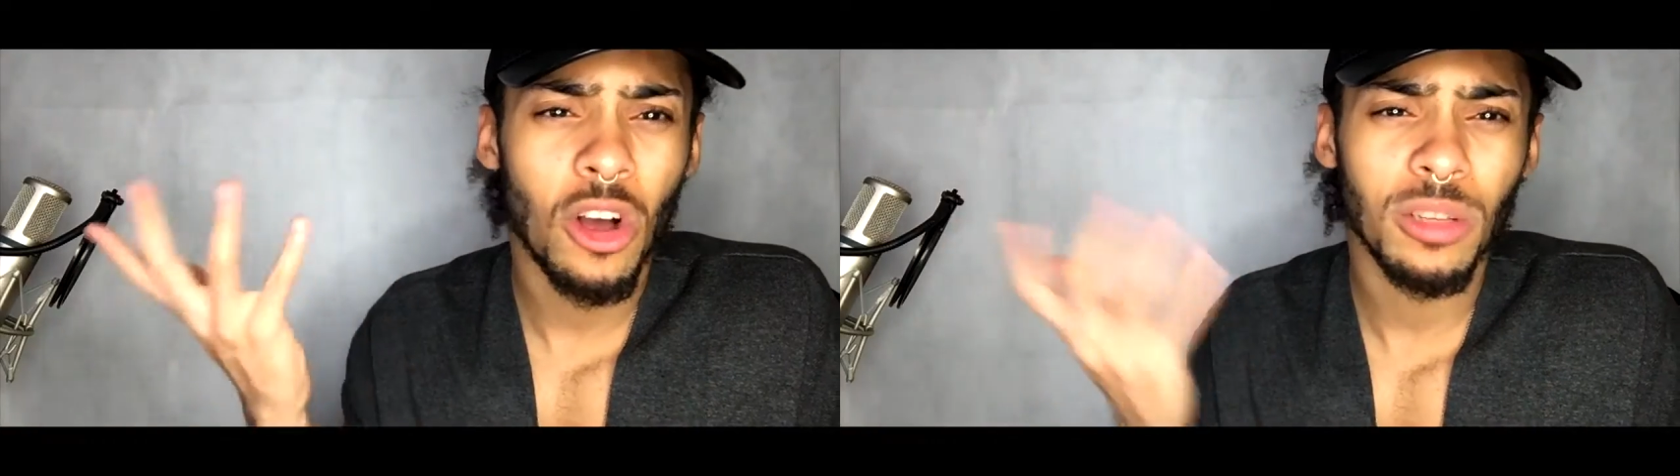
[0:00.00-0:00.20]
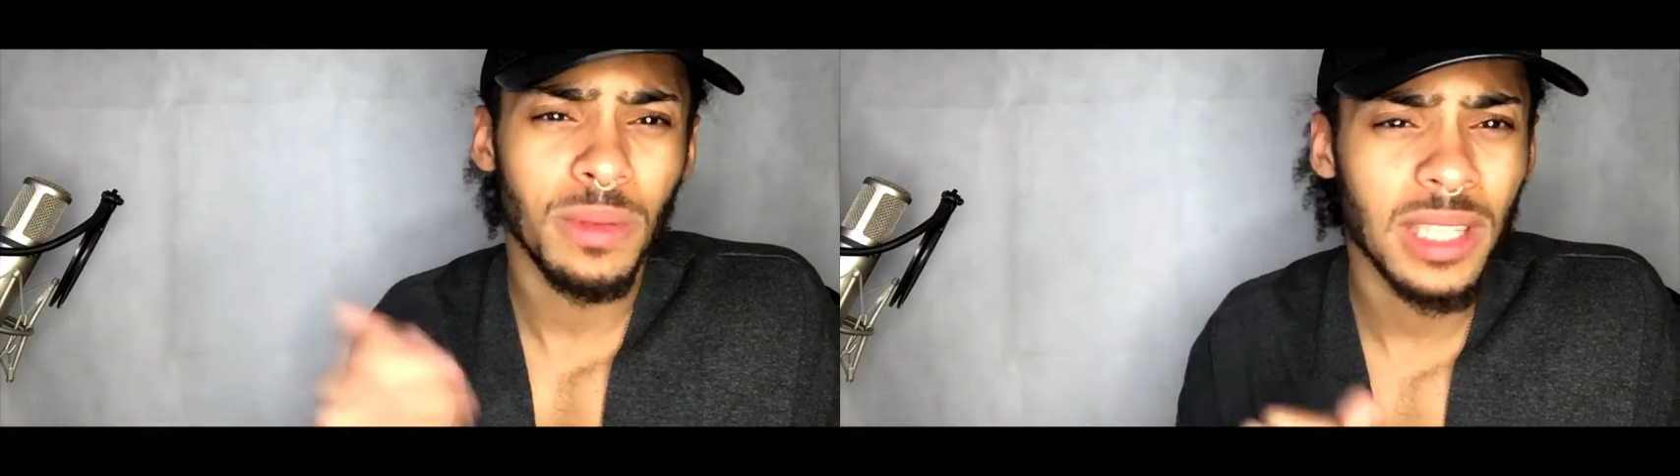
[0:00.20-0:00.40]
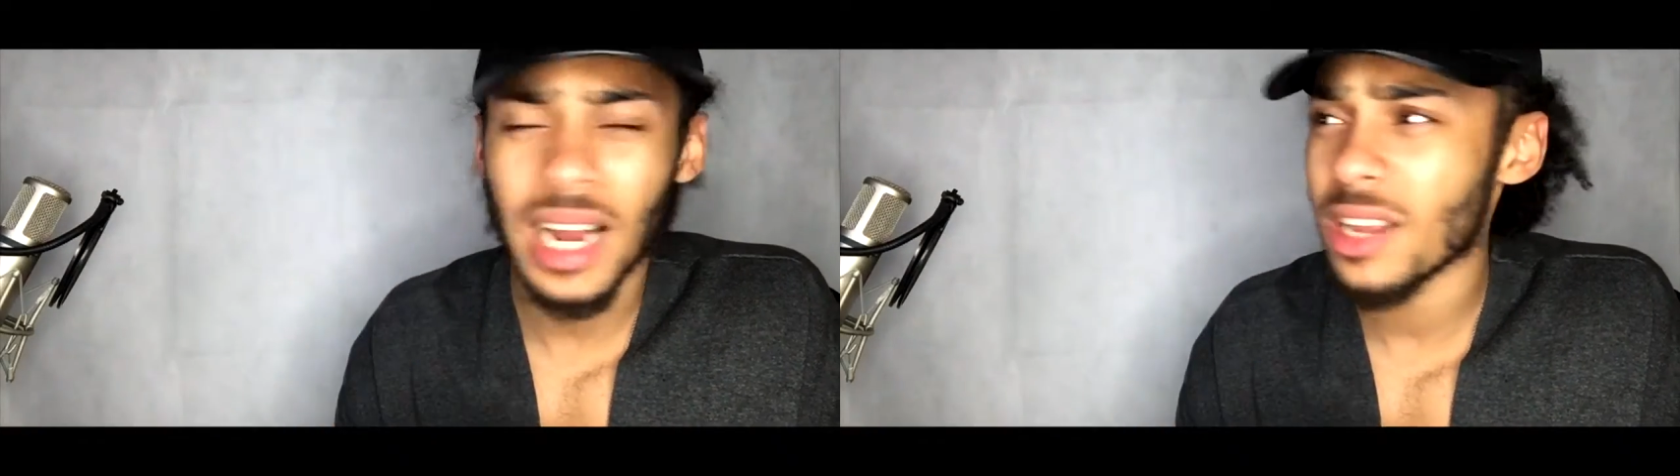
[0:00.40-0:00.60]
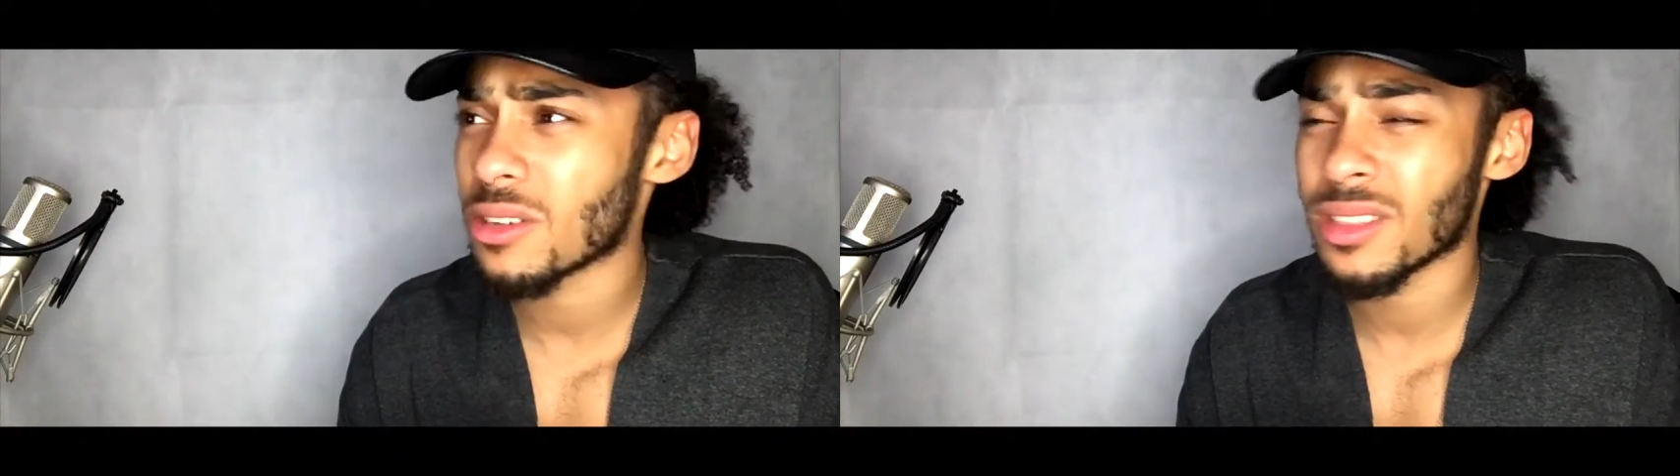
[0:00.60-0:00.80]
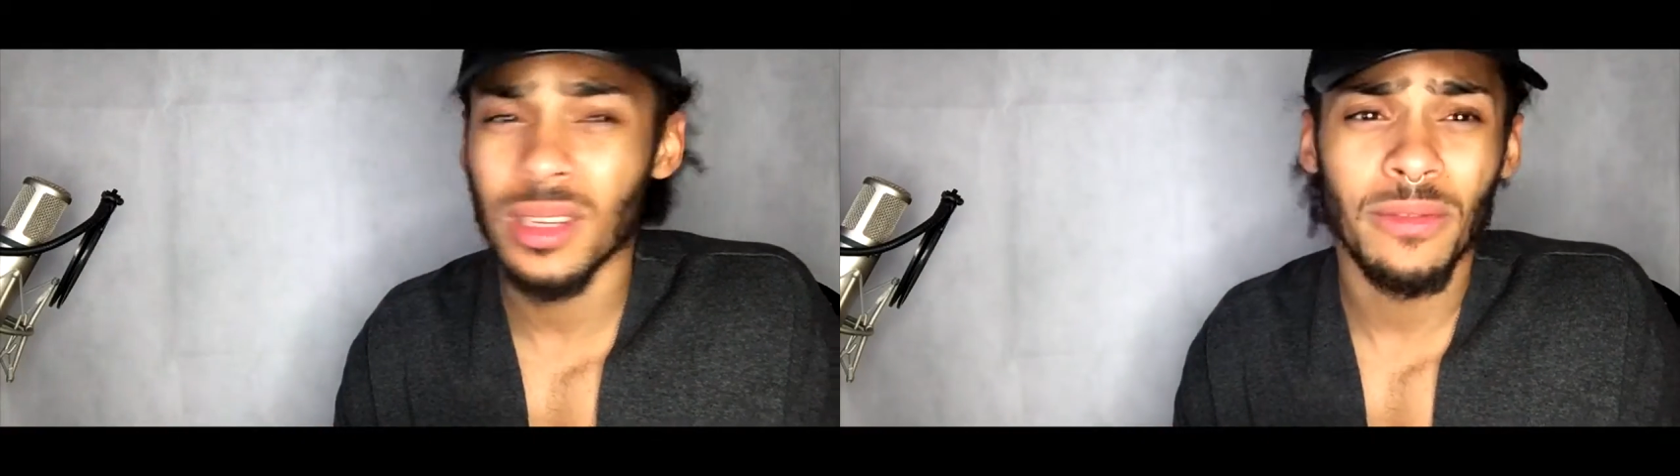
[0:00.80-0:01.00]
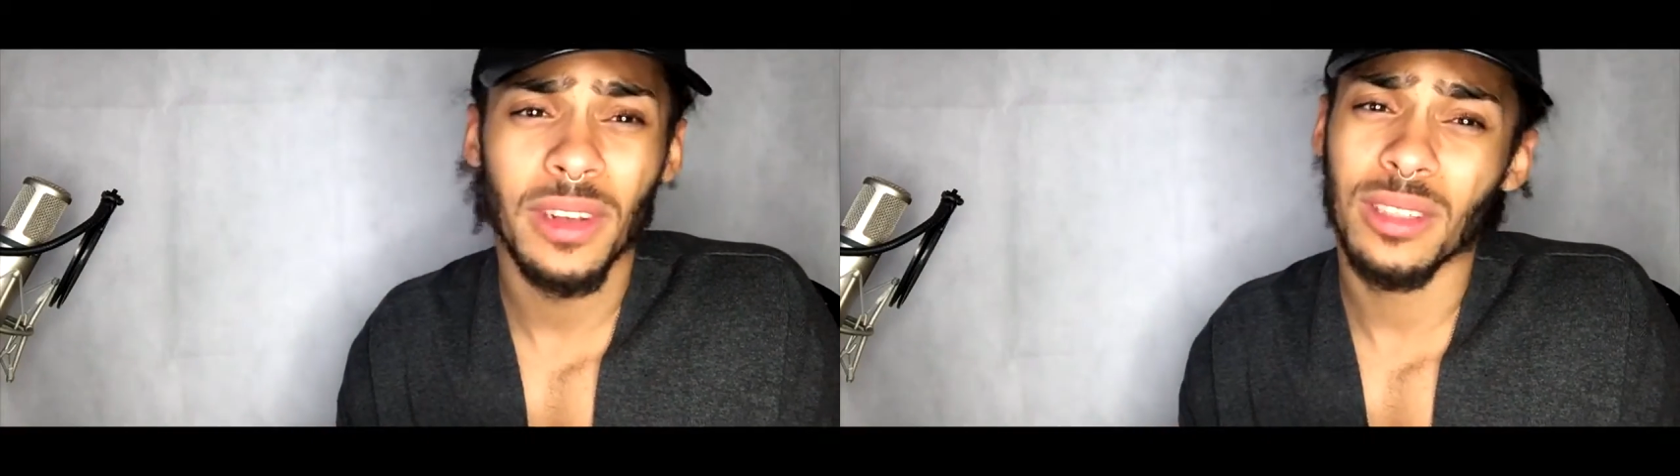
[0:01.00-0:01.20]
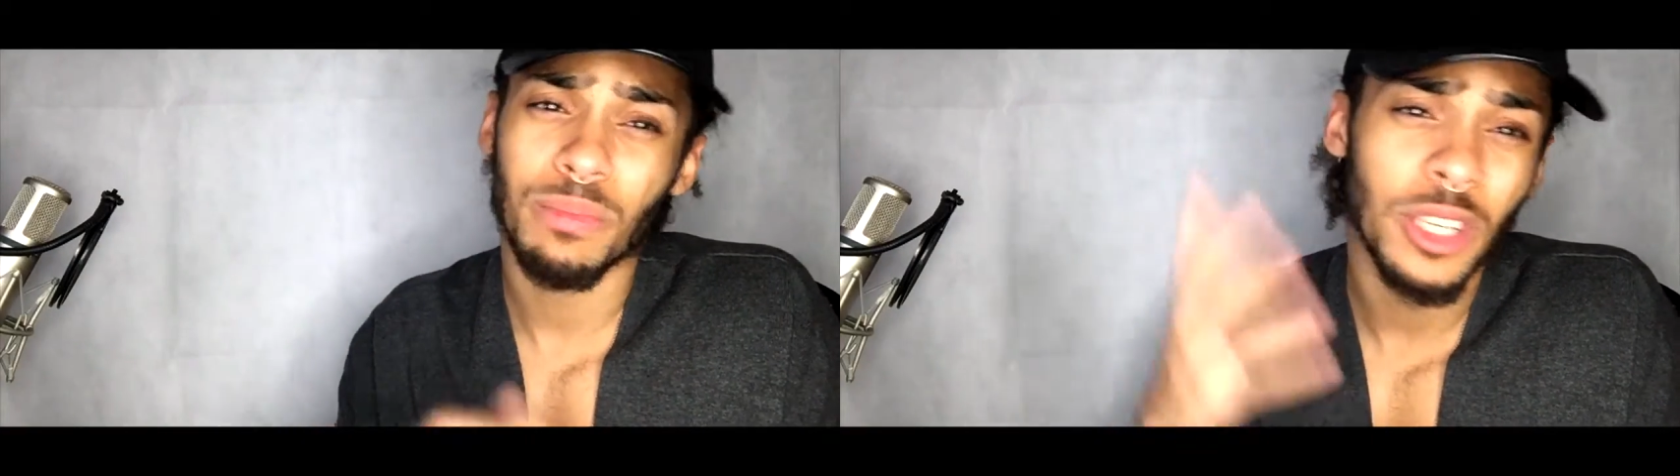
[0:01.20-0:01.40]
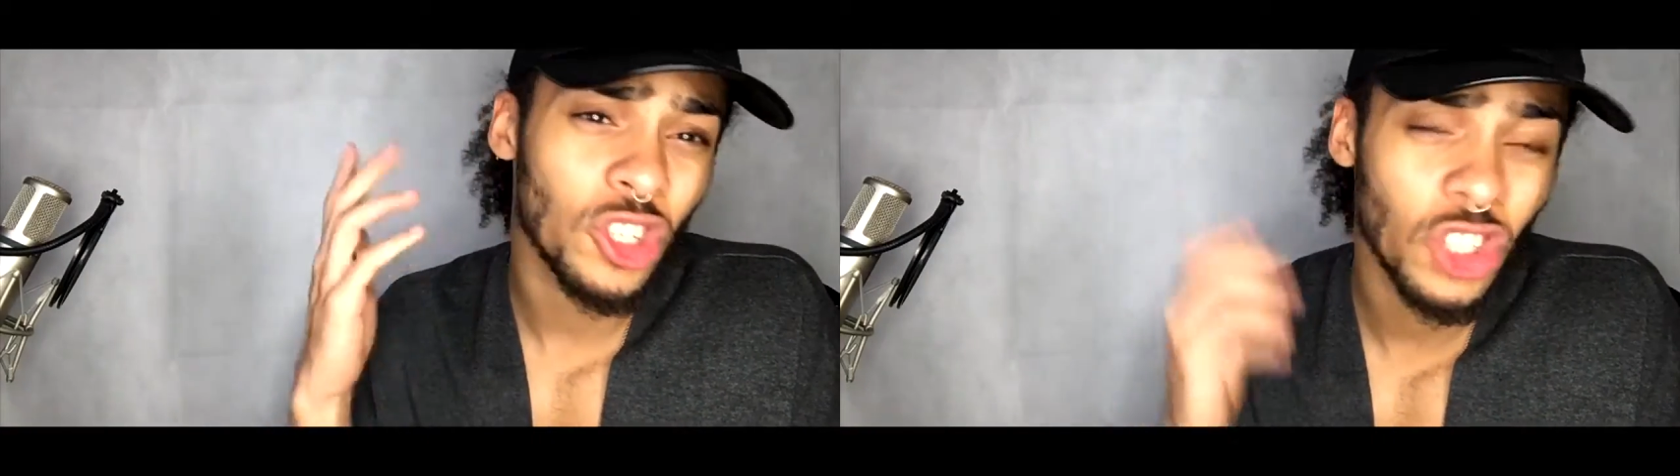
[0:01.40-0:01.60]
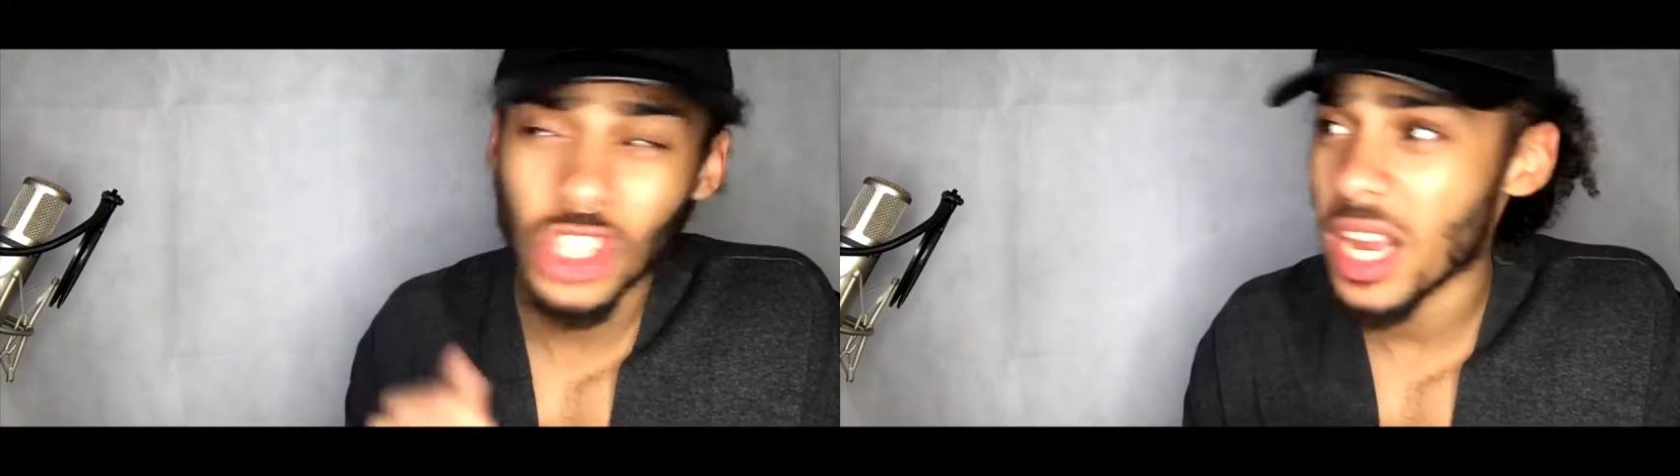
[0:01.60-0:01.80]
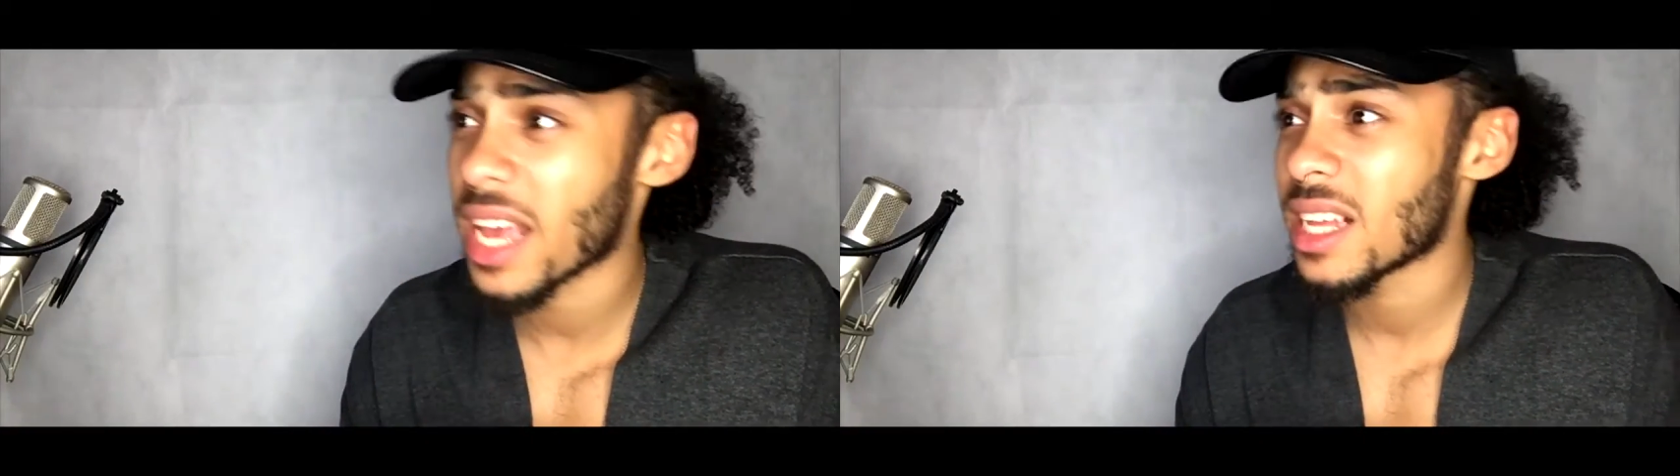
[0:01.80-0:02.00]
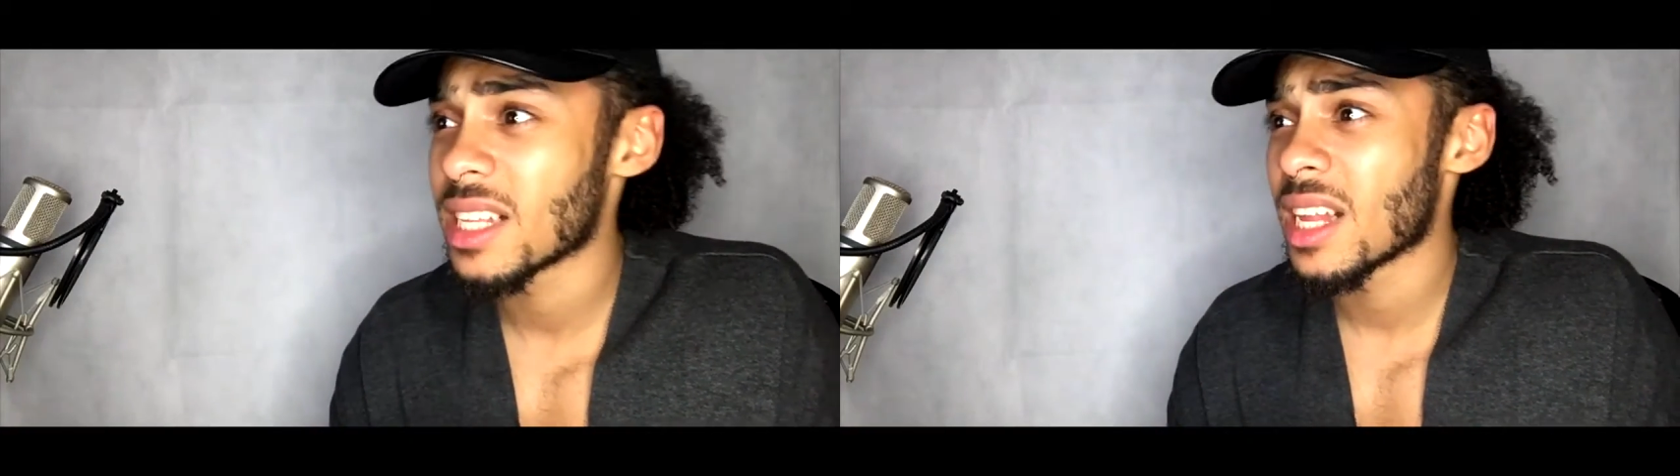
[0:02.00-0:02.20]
hospitality or something's been shit.